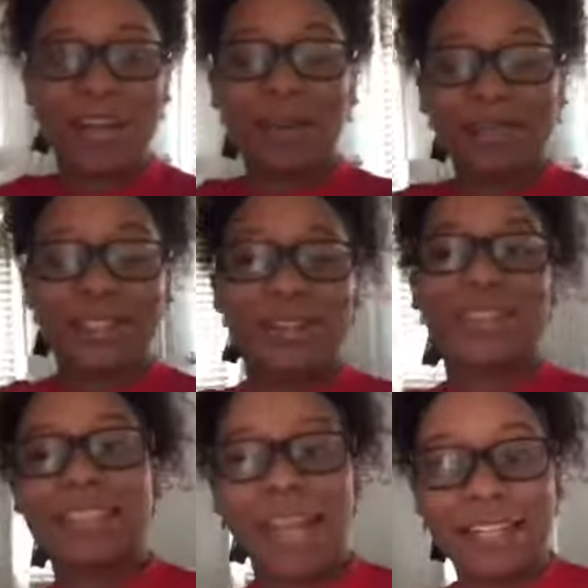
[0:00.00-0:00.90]
and I'm so
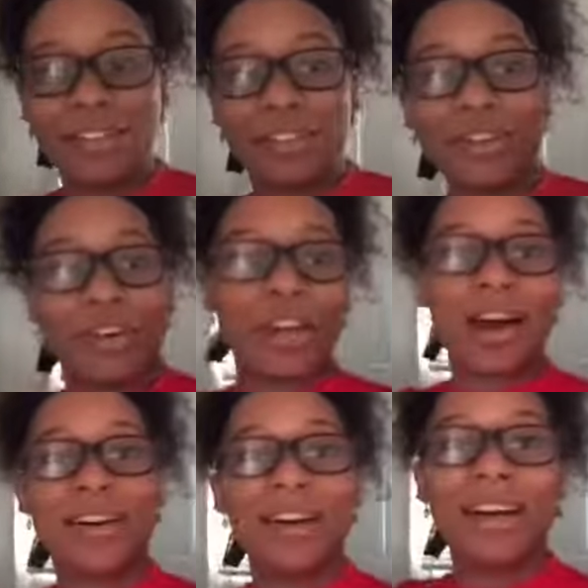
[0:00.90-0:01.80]
excited to show
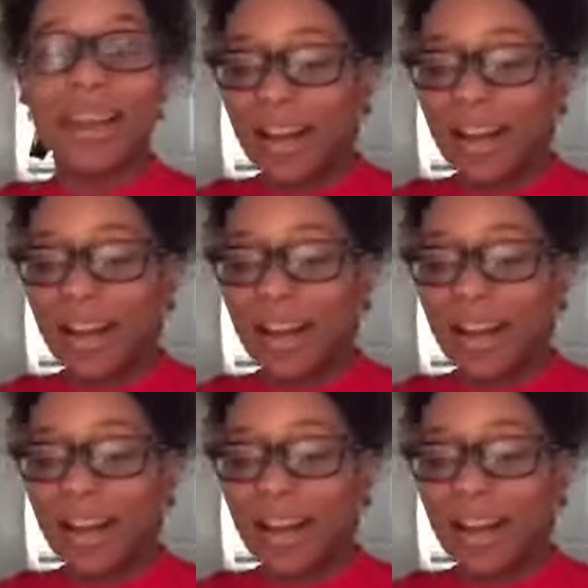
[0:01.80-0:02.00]
y'all.